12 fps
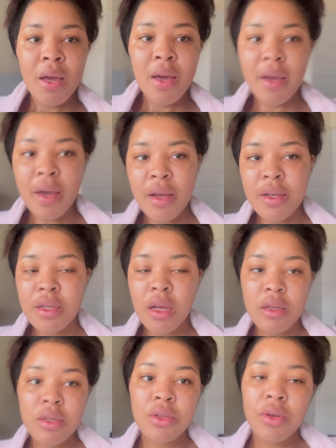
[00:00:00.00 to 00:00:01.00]
guys,
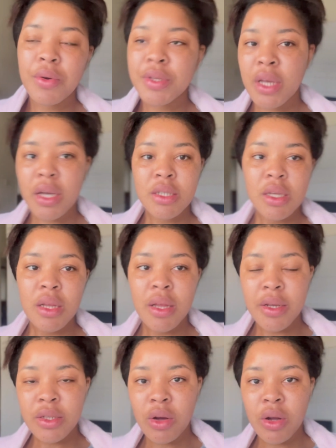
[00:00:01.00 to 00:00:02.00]
so it's actually
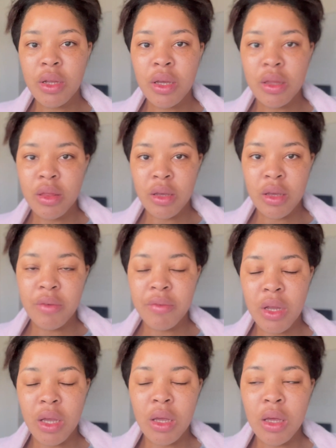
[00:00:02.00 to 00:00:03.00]
later on in the
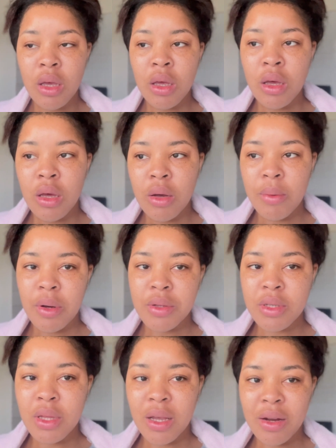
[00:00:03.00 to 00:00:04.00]
evening. Well,
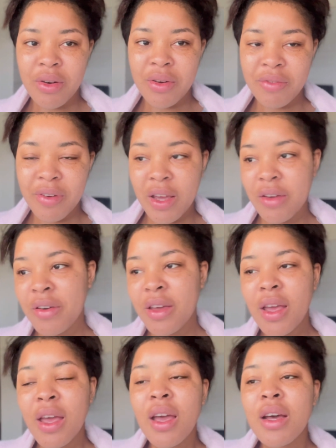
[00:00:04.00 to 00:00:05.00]
it's like around 5.
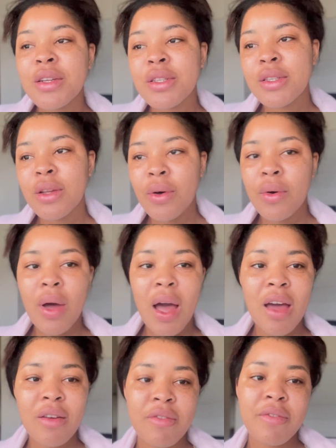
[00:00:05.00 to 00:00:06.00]
So
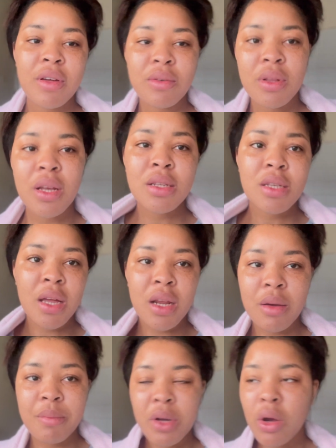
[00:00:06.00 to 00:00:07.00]
I feel it's getting a
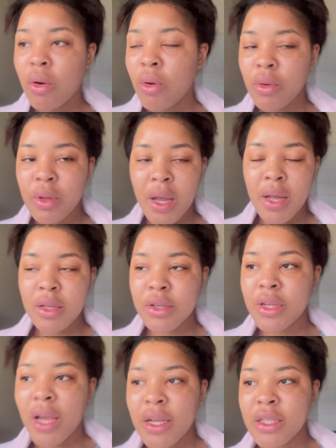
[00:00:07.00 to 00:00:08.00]
bit cold, and
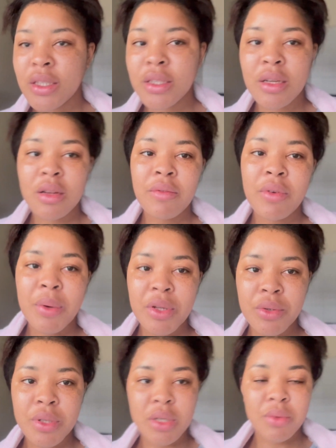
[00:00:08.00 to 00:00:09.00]
today I just didn't even want to
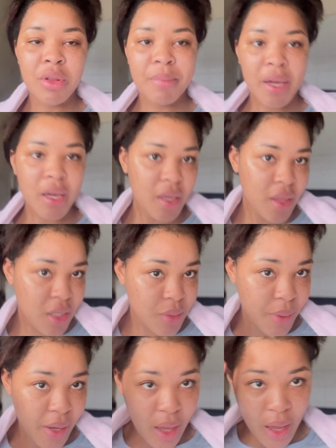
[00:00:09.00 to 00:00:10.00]
deal with my hair. That's why
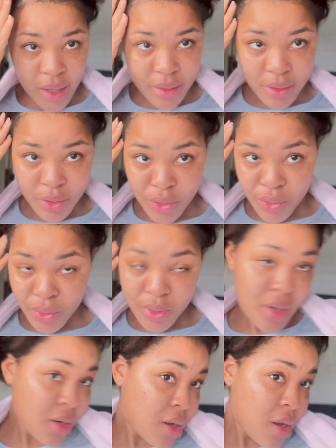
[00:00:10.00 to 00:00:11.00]
I had the Duke
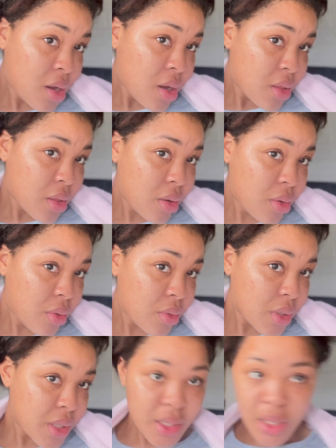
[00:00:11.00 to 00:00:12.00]
the
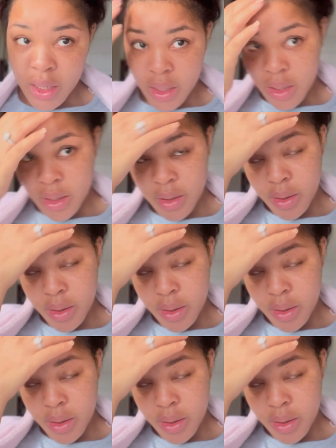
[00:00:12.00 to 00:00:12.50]
whole day.